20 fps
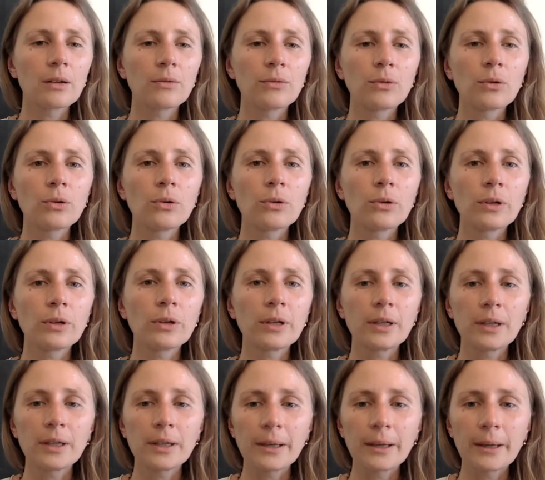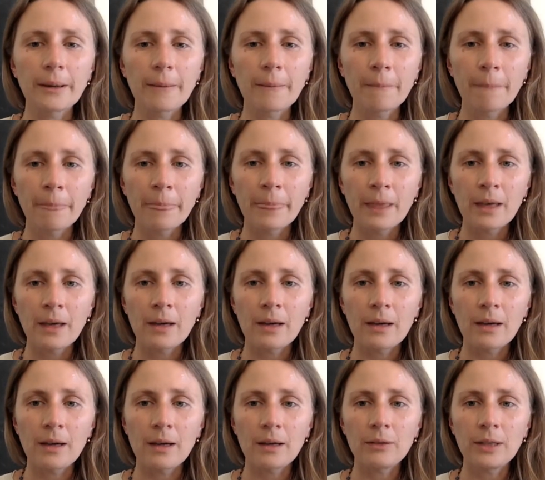for
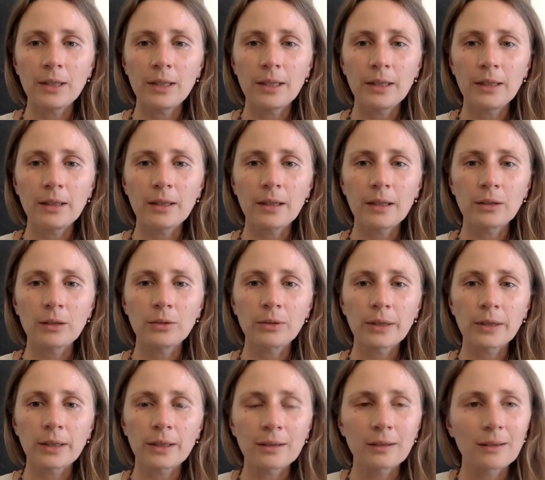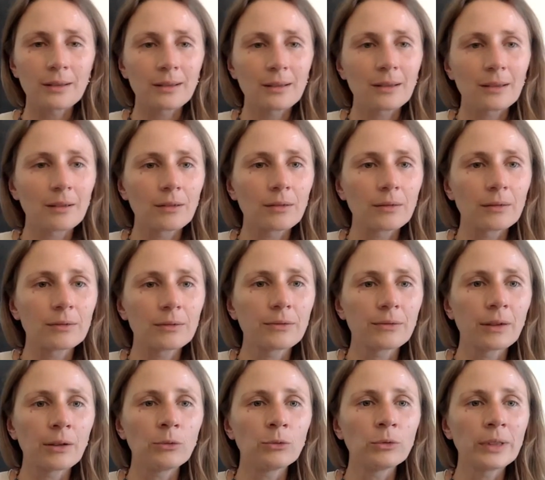really kind of like a
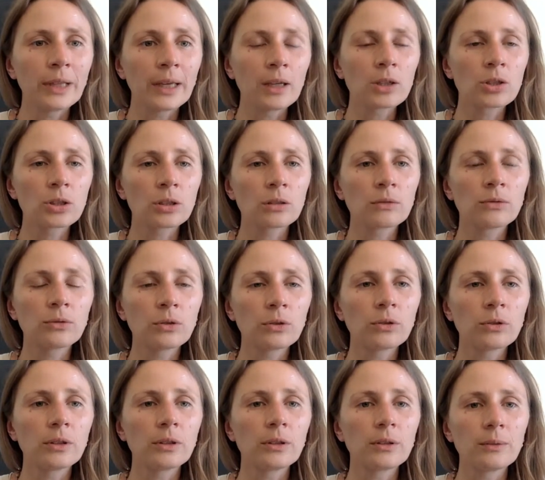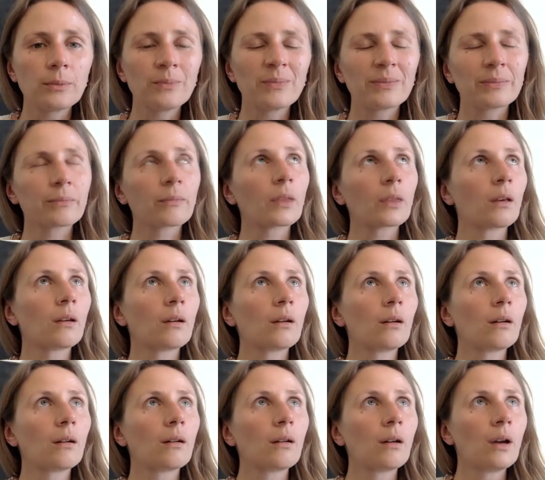foundation for
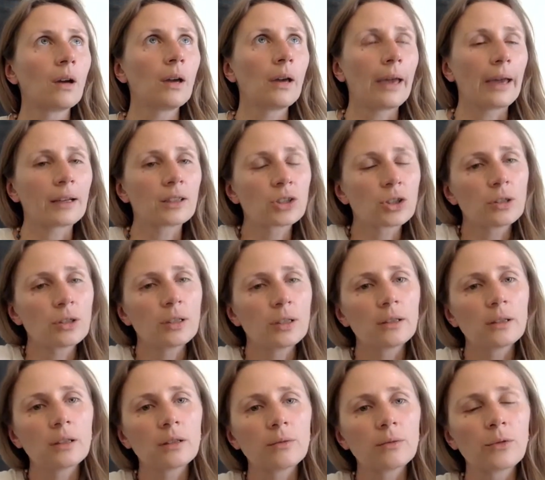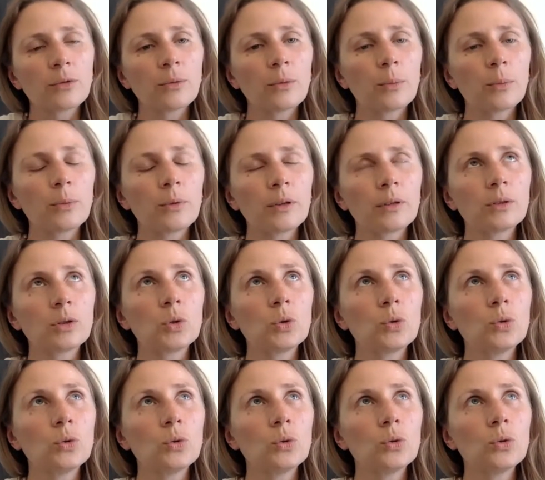actually then
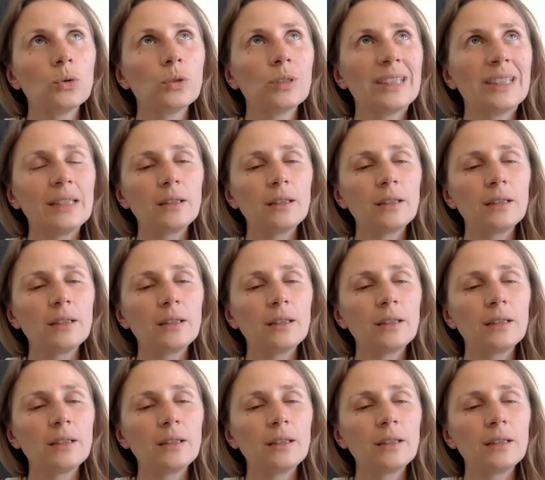to